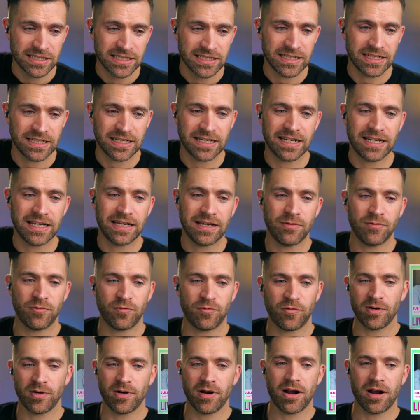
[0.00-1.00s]

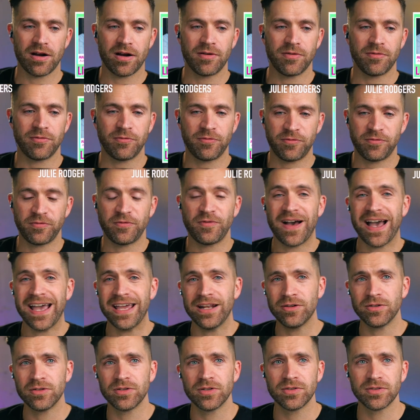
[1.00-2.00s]
for our
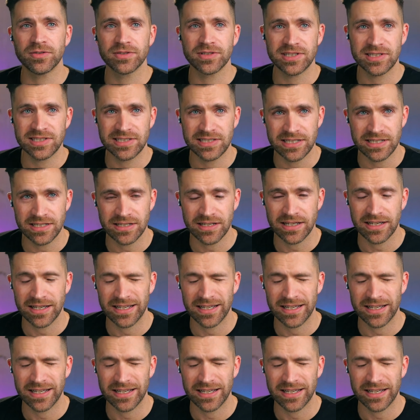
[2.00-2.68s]
final session